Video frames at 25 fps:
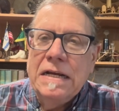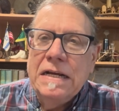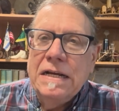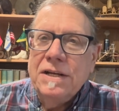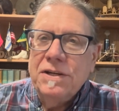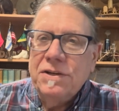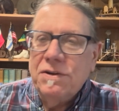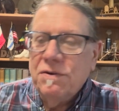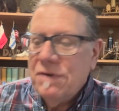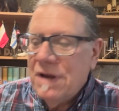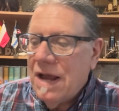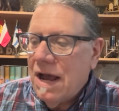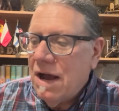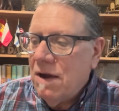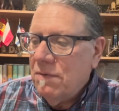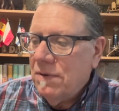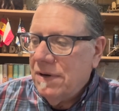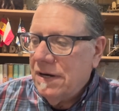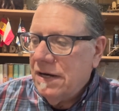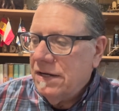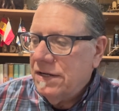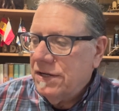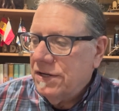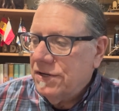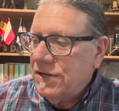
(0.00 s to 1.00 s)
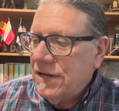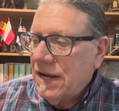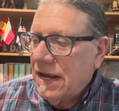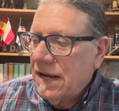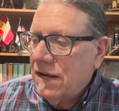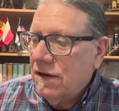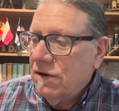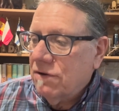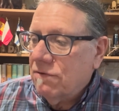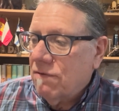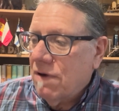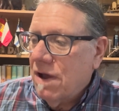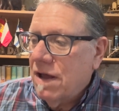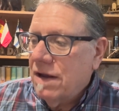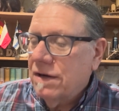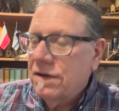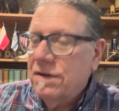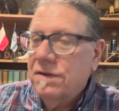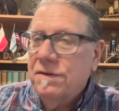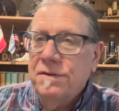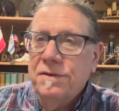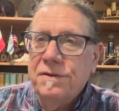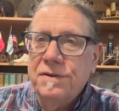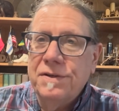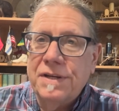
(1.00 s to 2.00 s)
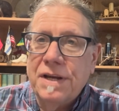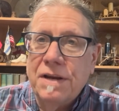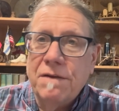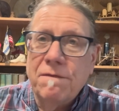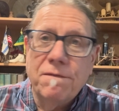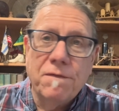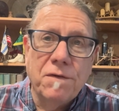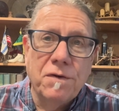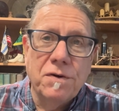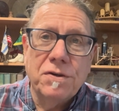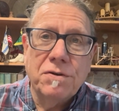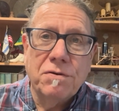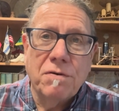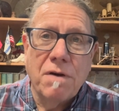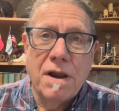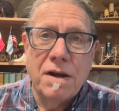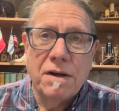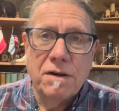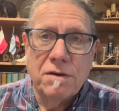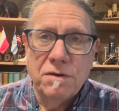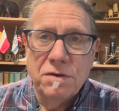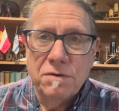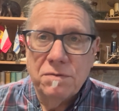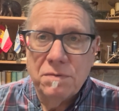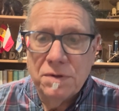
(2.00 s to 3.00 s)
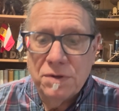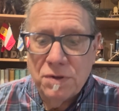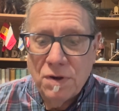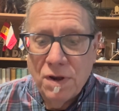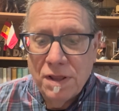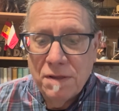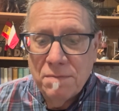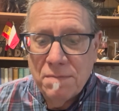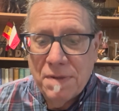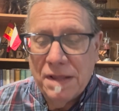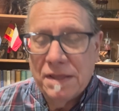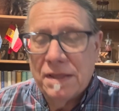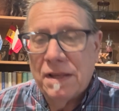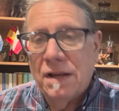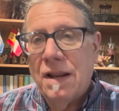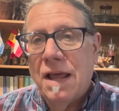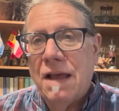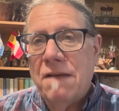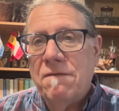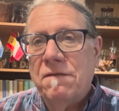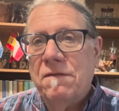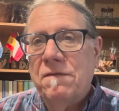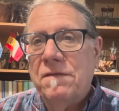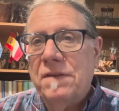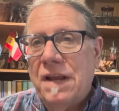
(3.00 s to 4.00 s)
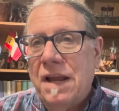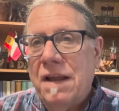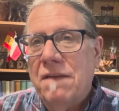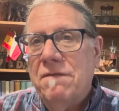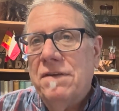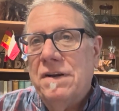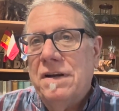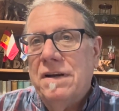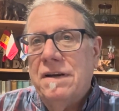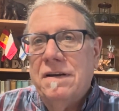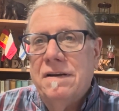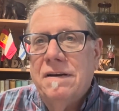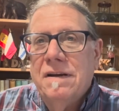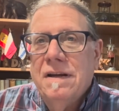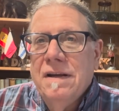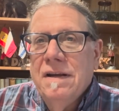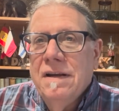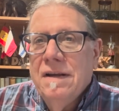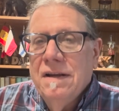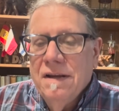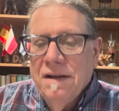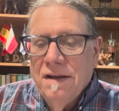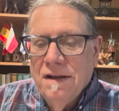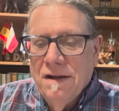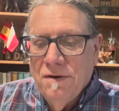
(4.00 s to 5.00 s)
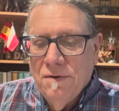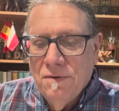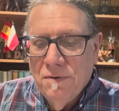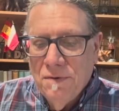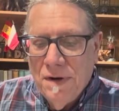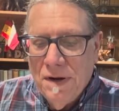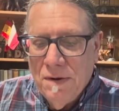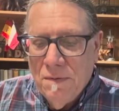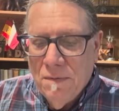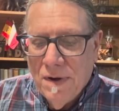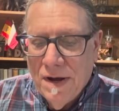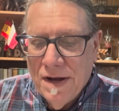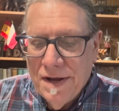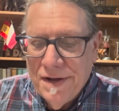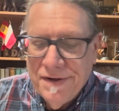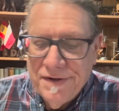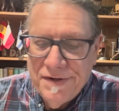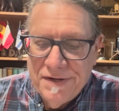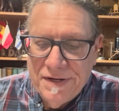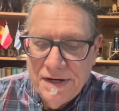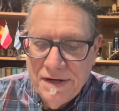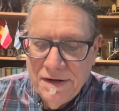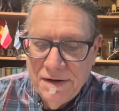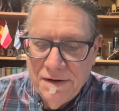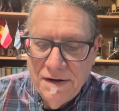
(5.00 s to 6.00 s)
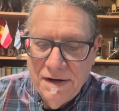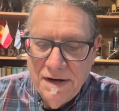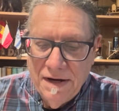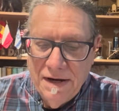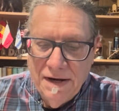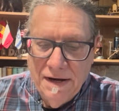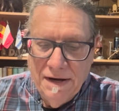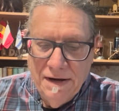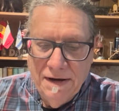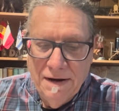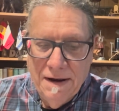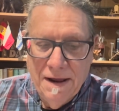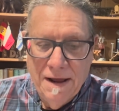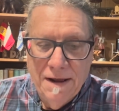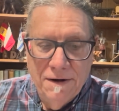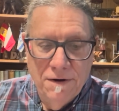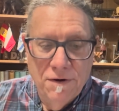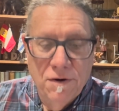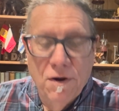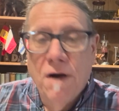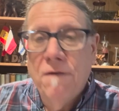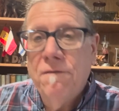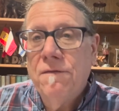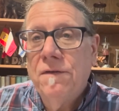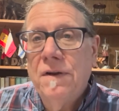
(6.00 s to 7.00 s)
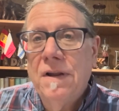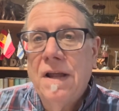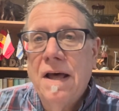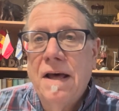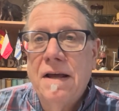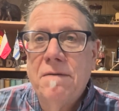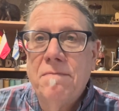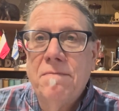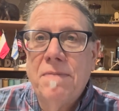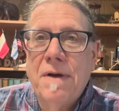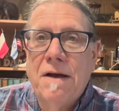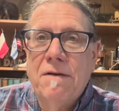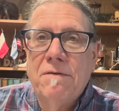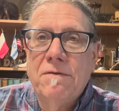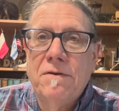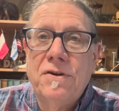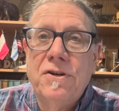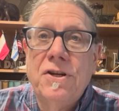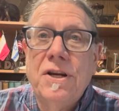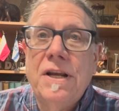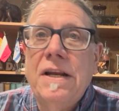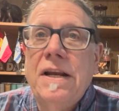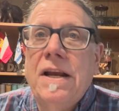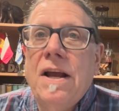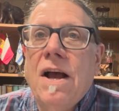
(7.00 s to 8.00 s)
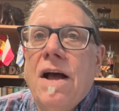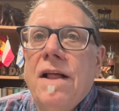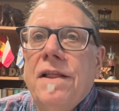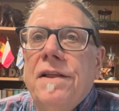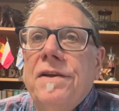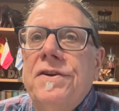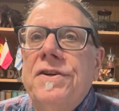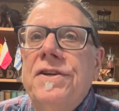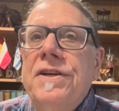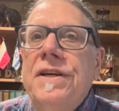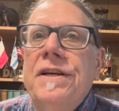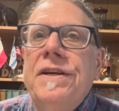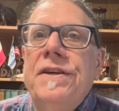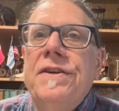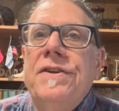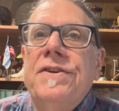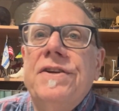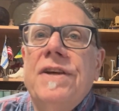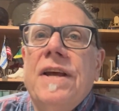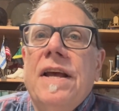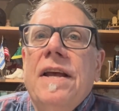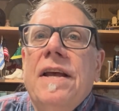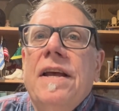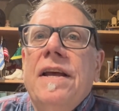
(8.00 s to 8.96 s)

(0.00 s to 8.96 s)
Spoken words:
So now we're into 2 Chronicles, and 1 Chronicles was all about the life of David and who he was, and had an awful lot about genealogies.